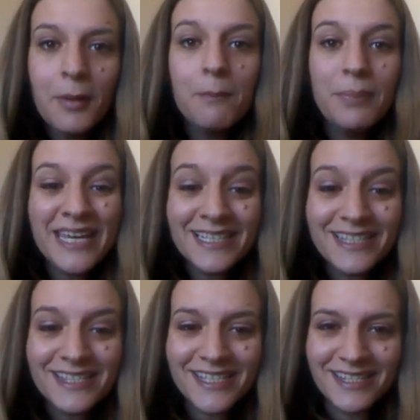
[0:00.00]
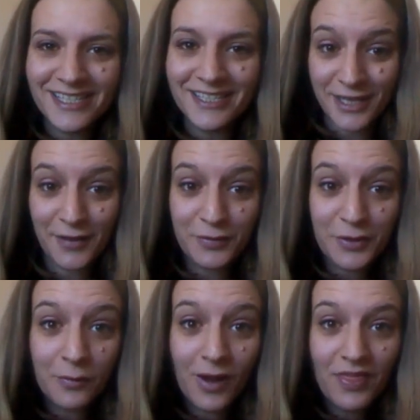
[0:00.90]
Be consistent. If
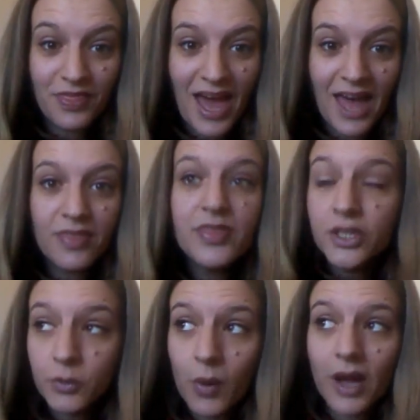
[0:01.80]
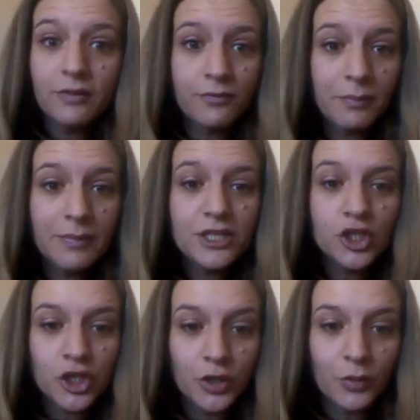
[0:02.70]
you want that, then you want it for me
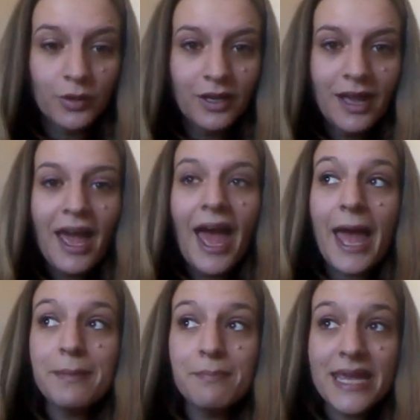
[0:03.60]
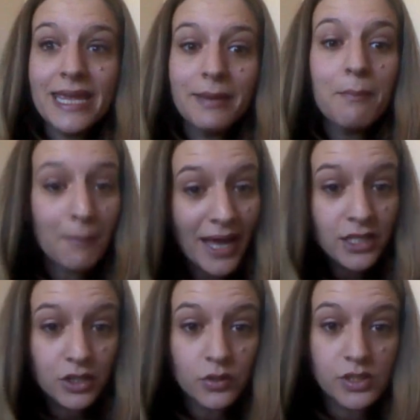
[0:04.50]
too. And me might
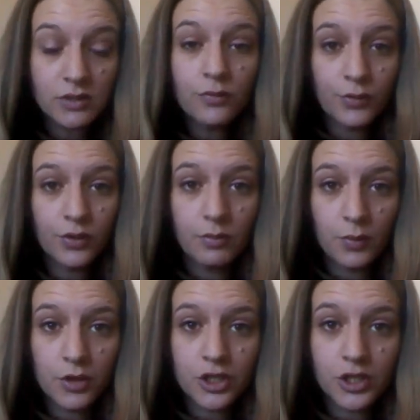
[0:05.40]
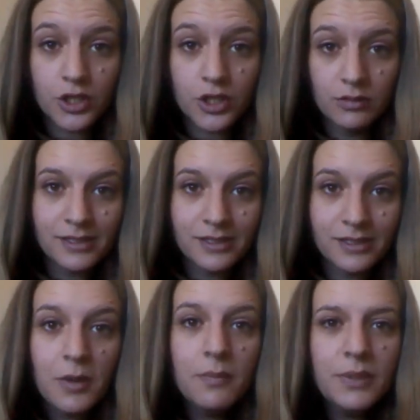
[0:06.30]
use it for an abortion.
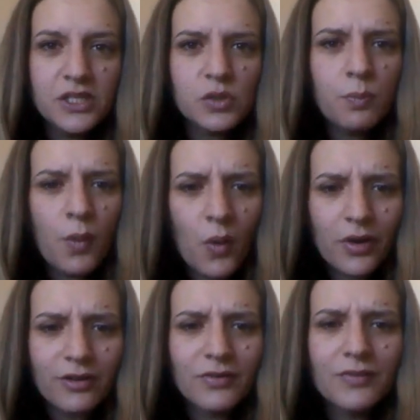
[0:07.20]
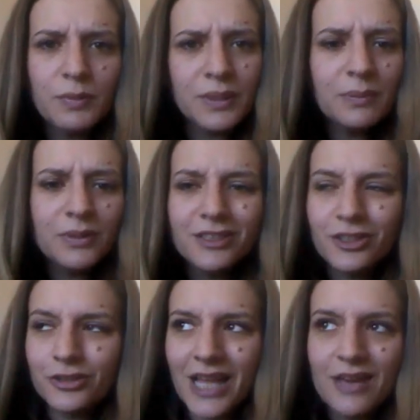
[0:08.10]
Be supportive of the people in
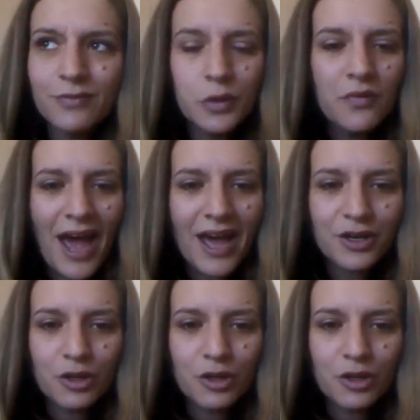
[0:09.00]
your life who have had an